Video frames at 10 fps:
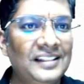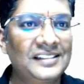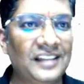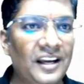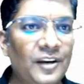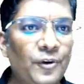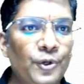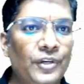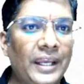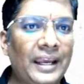Sir, do
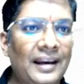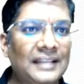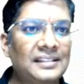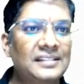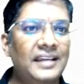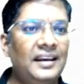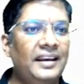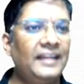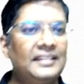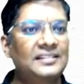you take classes
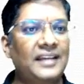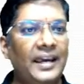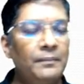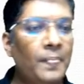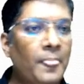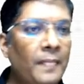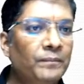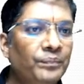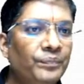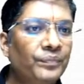daily at this time?
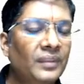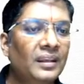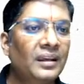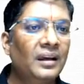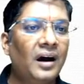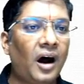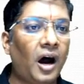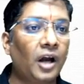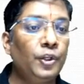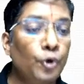
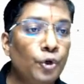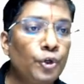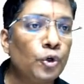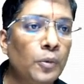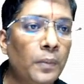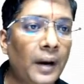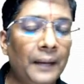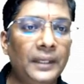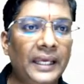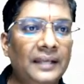On YouTube, I
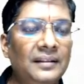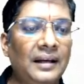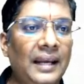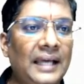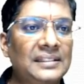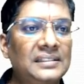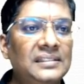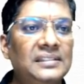am taking the classes